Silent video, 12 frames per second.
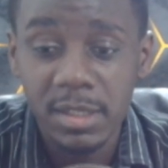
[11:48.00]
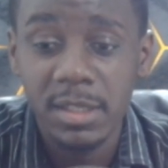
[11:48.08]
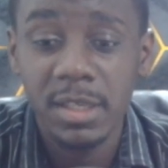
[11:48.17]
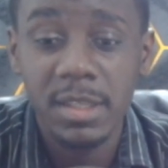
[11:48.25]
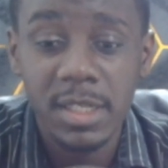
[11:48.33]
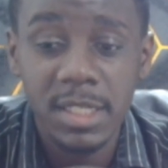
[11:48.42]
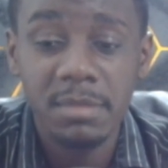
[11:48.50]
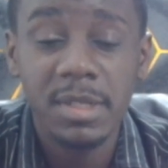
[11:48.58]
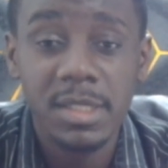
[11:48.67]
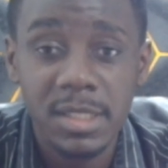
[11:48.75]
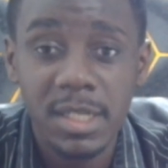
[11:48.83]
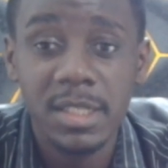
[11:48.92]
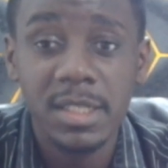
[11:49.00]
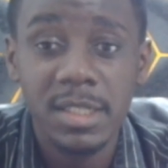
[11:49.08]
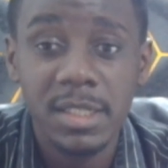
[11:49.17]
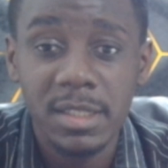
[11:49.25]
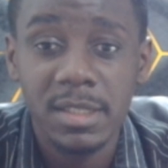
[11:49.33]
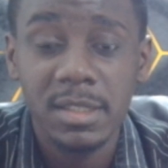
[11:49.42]
In the team that
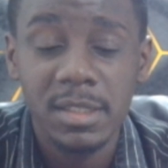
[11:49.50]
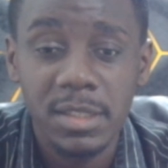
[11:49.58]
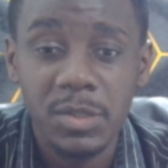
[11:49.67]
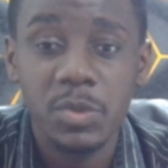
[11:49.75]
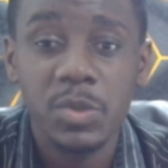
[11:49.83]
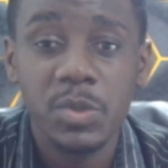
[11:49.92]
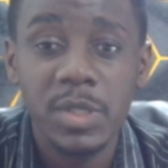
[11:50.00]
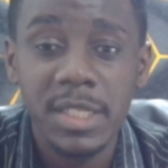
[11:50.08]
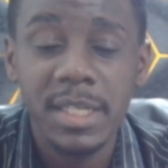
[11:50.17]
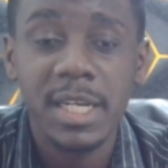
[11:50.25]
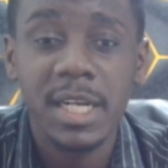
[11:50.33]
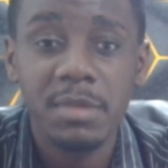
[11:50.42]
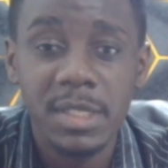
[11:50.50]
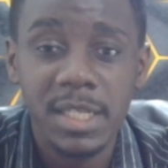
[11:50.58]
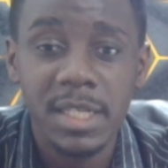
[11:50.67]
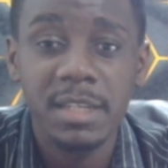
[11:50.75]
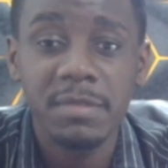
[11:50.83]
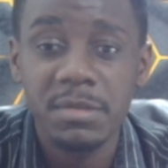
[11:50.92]
started, it was only Declan Rice
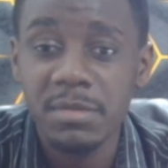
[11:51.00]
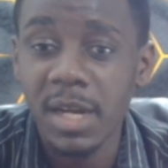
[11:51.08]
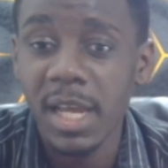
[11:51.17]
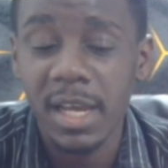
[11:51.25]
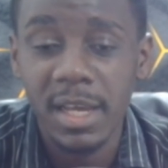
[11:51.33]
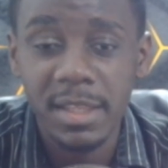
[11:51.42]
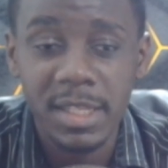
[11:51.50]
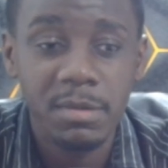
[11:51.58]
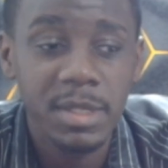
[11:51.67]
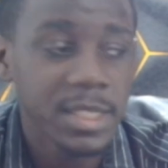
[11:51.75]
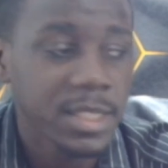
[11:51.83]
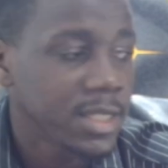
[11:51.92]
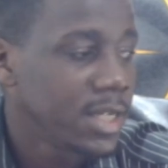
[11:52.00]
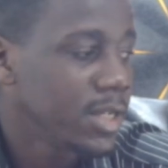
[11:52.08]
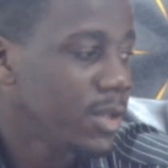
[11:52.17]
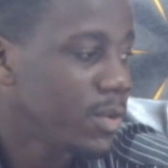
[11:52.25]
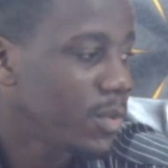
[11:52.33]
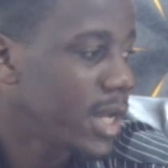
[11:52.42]
and David Raya that really
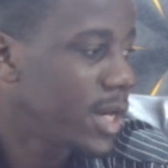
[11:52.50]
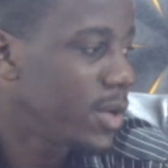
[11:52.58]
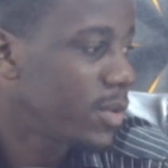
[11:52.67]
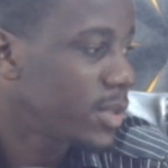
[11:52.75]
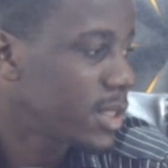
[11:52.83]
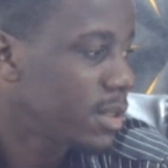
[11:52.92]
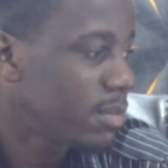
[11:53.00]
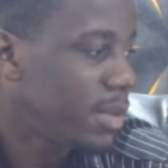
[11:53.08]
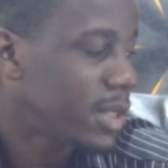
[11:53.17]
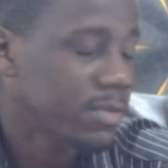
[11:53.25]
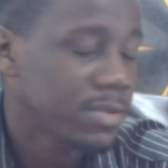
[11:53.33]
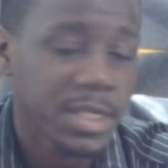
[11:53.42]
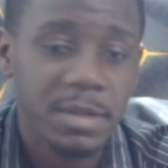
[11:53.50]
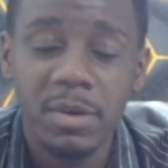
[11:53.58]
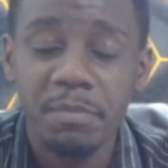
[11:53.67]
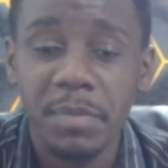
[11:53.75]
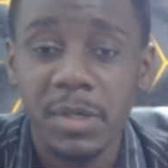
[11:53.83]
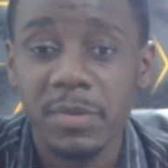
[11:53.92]
were not part of
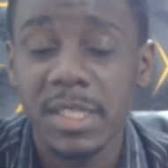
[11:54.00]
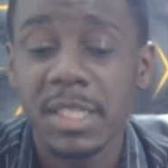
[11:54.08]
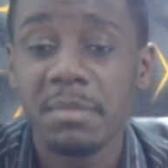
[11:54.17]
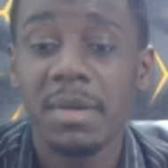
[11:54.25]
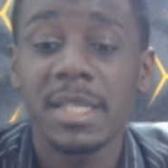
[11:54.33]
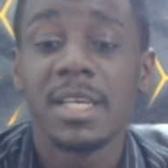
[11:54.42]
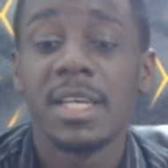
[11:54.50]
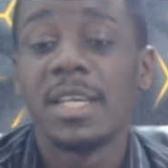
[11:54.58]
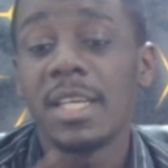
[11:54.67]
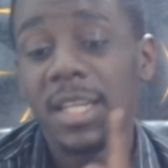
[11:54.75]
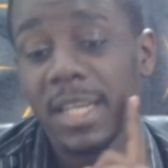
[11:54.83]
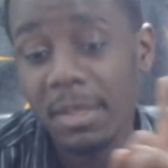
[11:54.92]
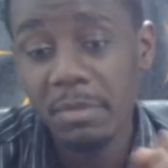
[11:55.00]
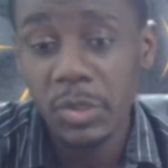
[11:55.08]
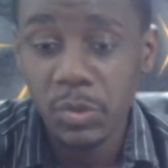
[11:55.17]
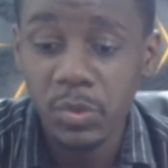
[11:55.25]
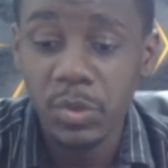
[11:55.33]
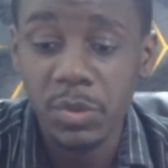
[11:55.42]
the team. But let me
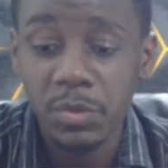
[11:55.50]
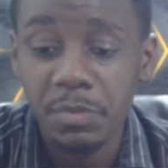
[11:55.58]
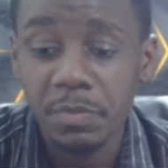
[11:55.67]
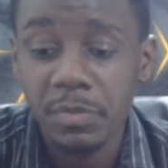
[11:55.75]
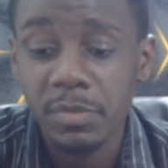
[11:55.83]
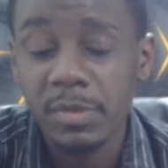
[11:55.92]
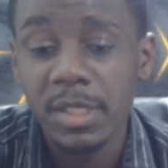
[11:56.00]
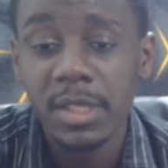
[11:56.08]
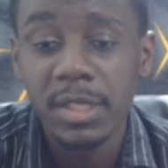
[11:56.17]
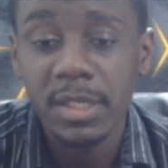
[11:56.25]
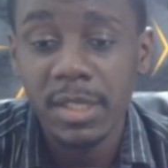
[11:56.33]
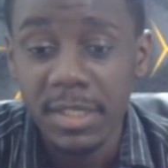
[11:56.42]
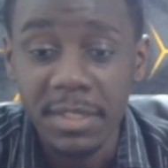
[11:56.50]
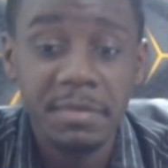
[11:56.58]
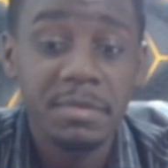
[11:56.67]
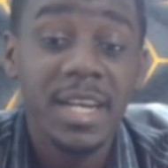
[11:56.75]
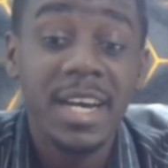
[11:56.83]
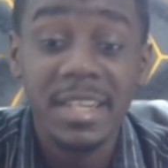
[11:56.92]
school you. David
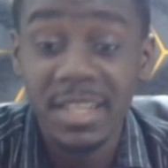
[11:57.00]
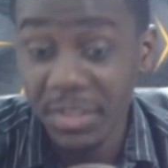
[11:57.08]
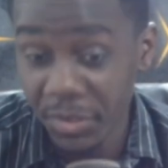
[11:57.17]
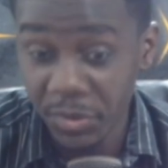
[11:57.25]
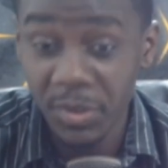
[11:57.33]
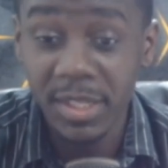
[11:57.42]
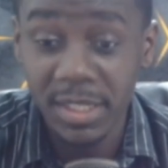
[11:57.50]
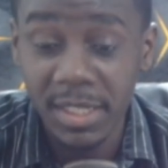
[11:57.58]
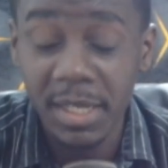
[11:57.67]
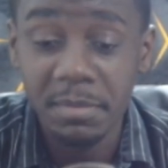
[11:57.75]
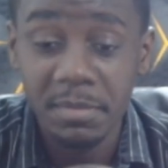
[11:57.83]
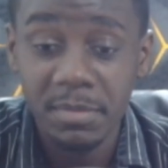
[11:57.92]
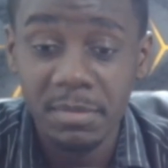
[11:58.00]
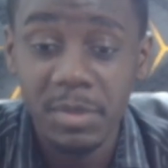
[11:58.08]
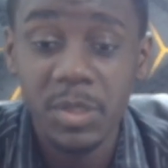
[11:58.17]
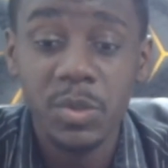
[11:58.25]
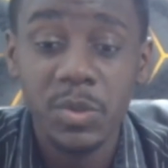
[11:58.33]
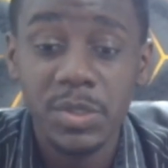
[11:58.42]
Raya had nothing to do in that game,
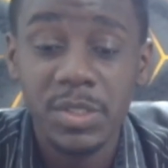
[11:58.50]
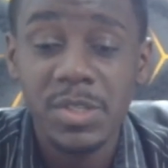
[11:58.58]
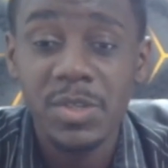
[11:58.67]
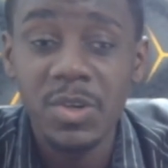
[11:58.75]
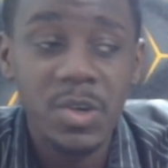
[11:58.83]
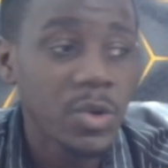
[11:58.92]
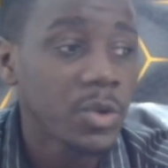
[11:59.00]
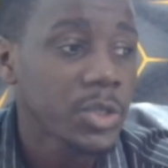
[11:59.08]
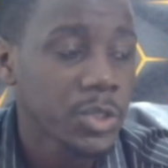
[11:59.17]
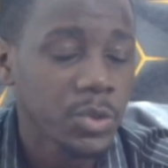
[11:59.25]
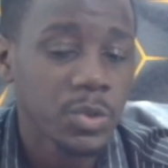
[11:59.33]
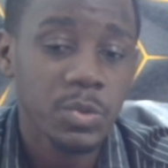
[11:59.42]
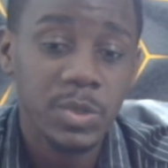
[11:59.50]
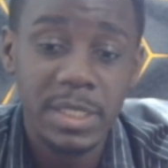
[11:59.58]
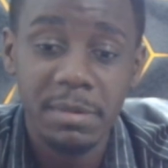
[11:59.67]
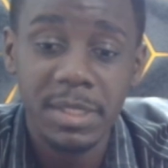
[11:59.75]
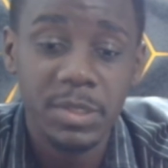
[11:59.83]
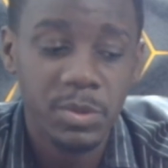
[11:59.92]
because no shot was
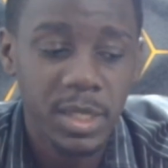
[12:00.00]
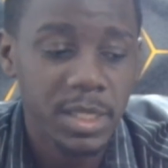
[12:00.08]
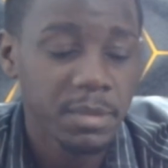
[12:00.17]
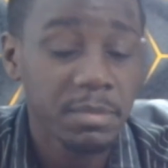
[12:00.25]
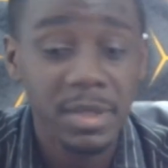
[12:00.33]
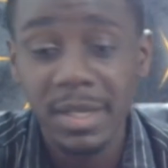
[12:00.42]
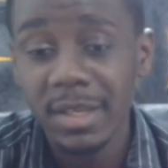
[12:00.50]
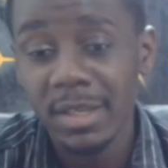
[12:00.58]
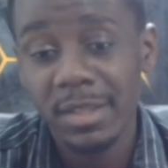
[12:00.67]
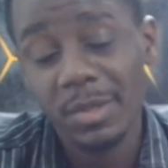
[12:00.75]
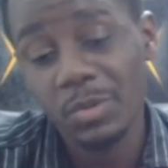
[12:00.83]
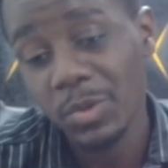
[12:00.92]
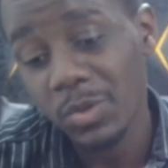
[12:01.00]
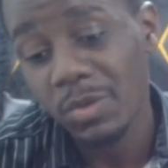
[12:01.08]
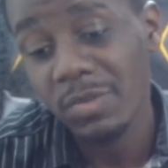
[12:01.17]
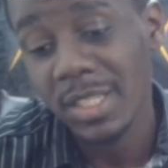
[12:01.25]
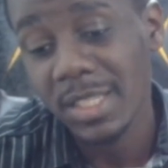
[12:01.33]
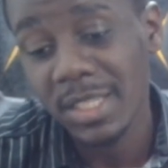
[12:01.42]
directed to him that was
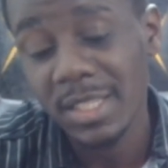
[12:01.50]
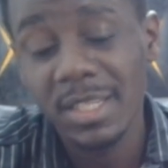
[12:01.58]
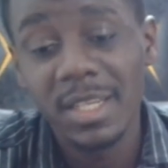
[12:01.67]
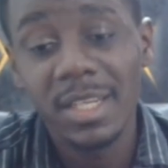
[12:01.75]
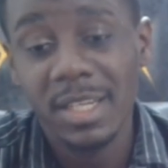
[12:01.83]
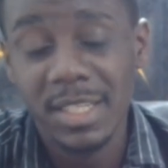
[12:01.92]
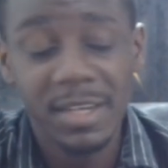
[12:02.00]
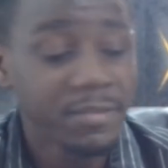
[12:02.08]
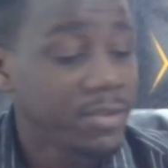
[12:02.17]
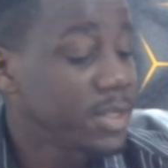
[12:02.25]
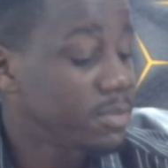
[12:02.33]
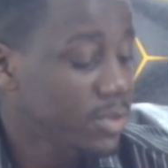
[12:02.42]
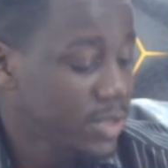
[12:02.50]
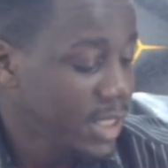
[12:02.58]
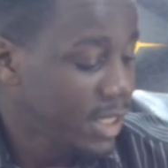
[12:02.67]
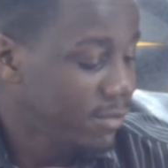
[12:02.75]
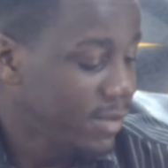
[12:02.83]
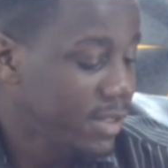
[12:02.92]
obviously tough for him to
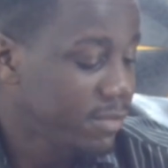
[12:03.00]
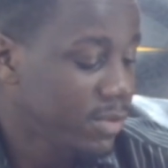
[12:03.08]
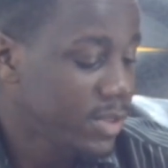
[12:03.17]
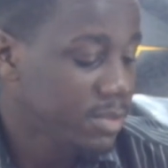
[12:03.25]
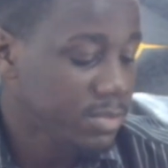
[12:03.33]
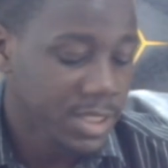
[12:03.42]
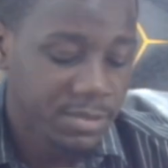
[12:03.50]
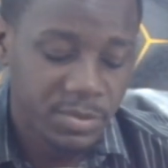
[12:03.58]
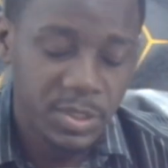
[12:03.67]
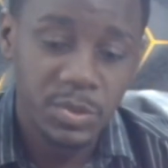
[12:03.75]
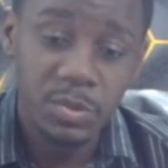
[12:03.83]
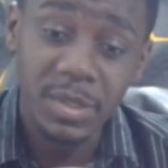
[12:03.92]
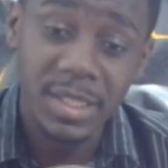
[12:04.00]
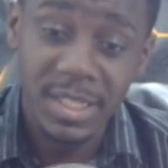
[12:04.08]
save, and he found himself really doing the